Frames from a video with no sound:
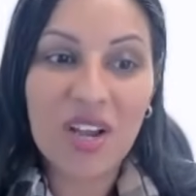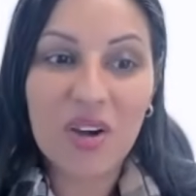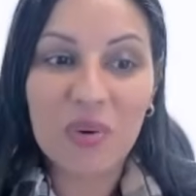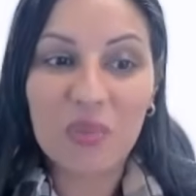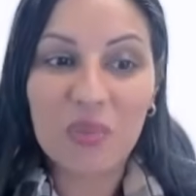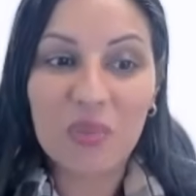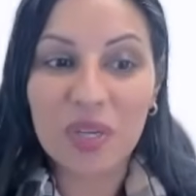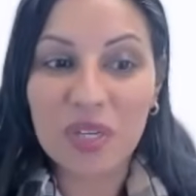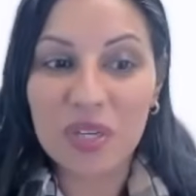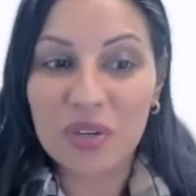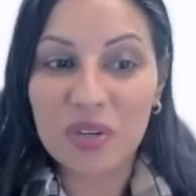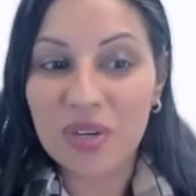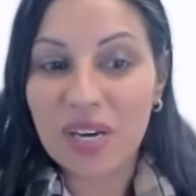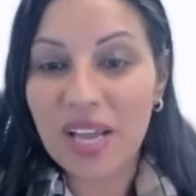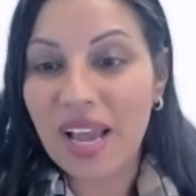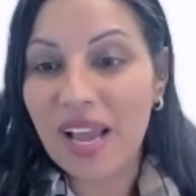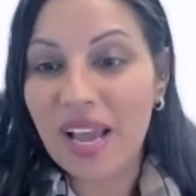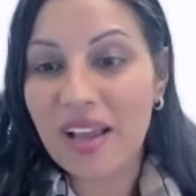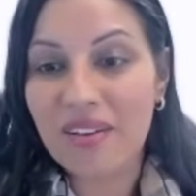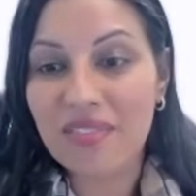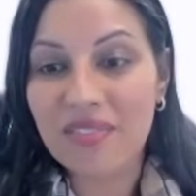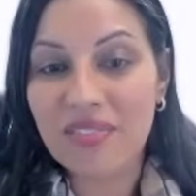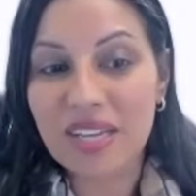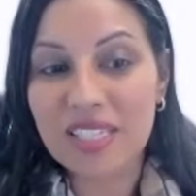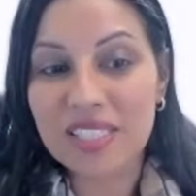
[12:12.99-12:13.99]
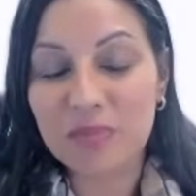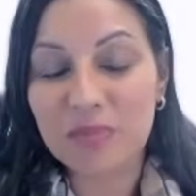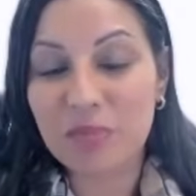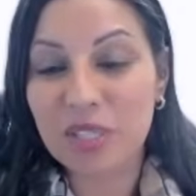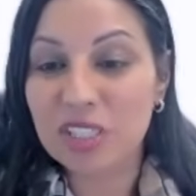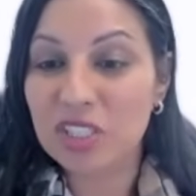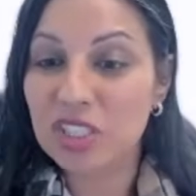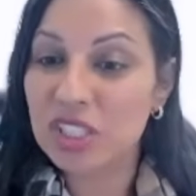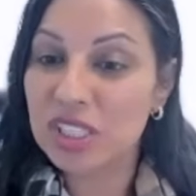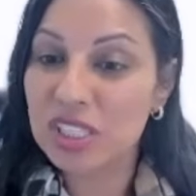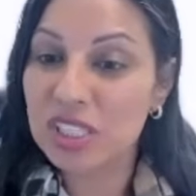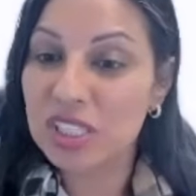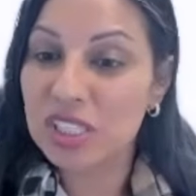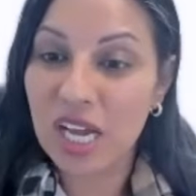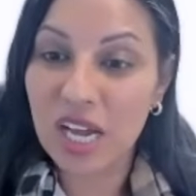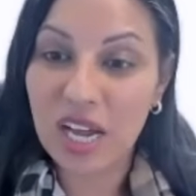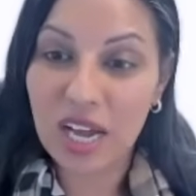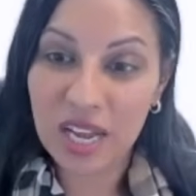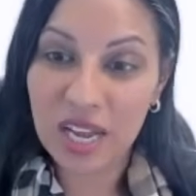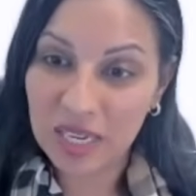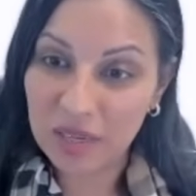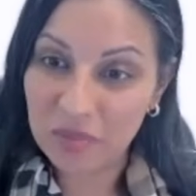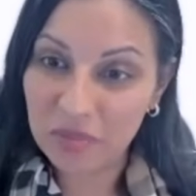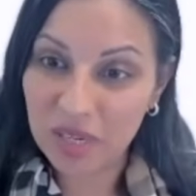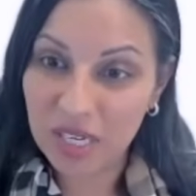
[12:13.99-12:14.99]
We don't have as much
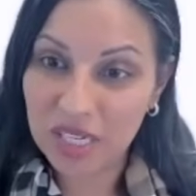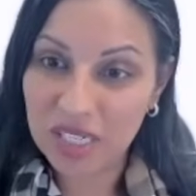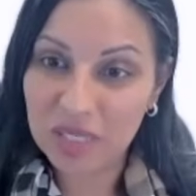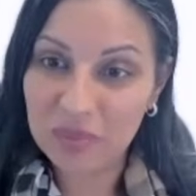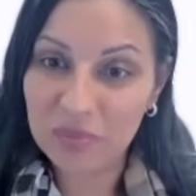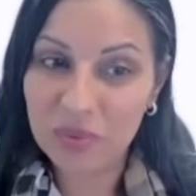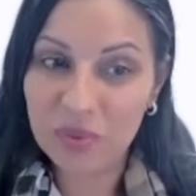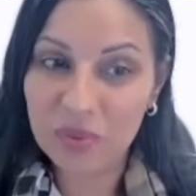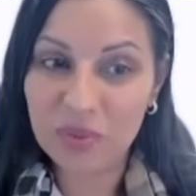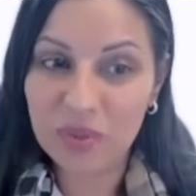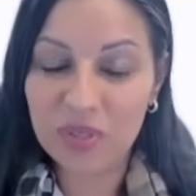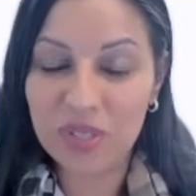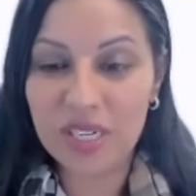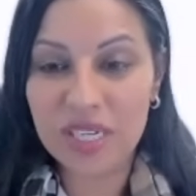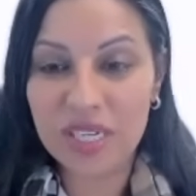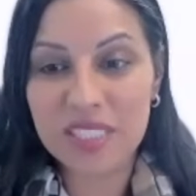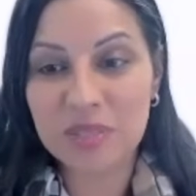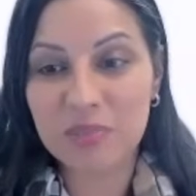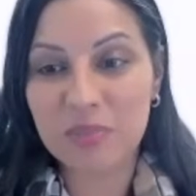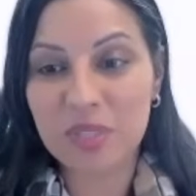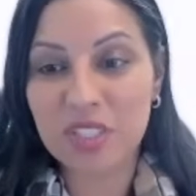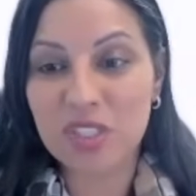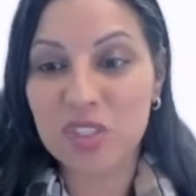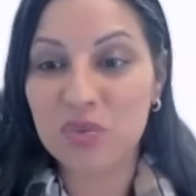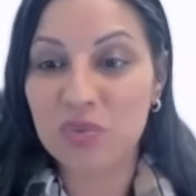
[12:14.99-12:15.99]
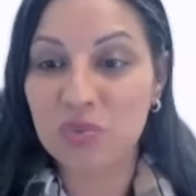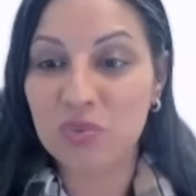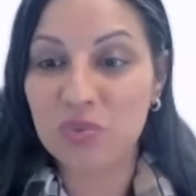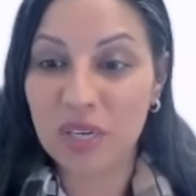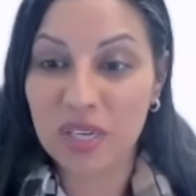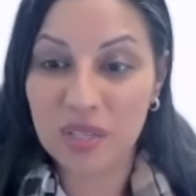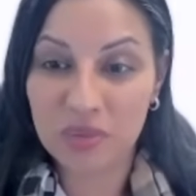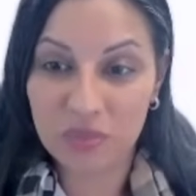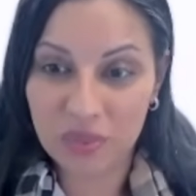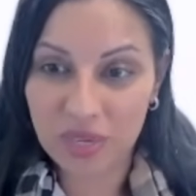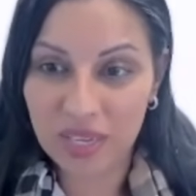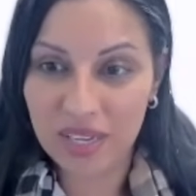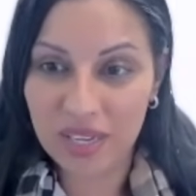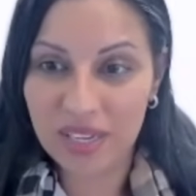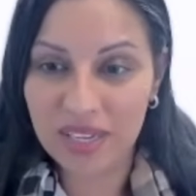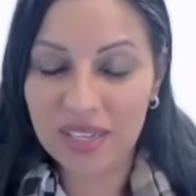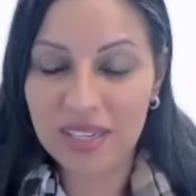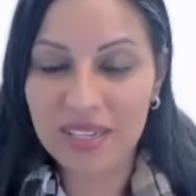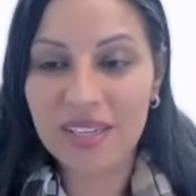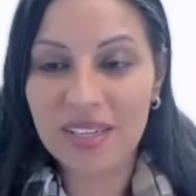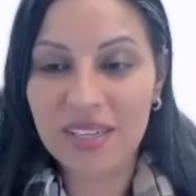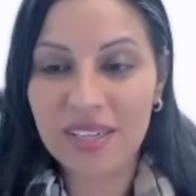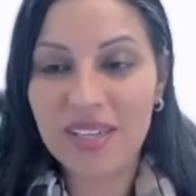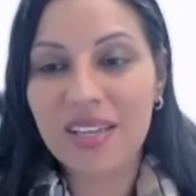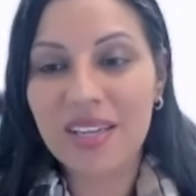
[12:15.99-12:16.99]
time anymore, as much runway